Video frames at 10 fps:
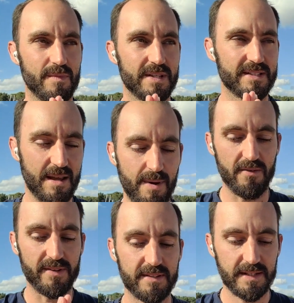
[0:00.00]
skip out
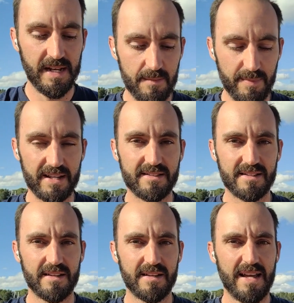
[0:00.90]
on it. But it's,
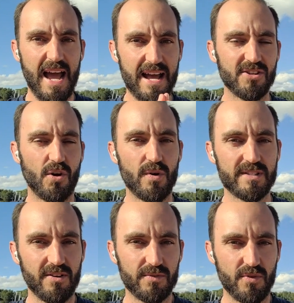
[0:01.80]
as always,
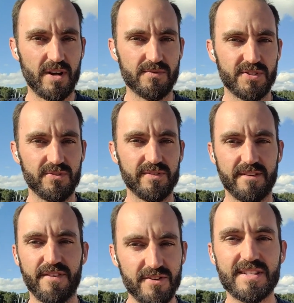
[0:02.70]
all the workouts we do, they're
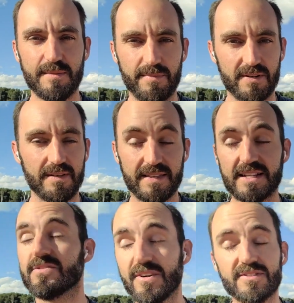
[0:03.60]
very simple. And
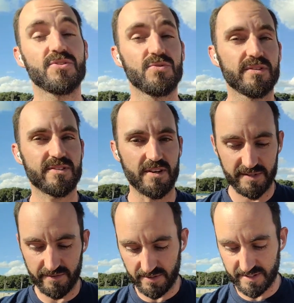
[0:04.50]
this one too, it's going to
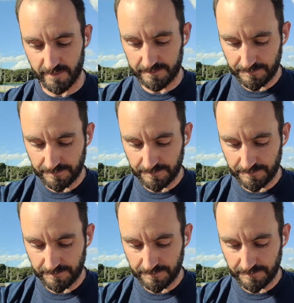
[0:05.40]
be very simple.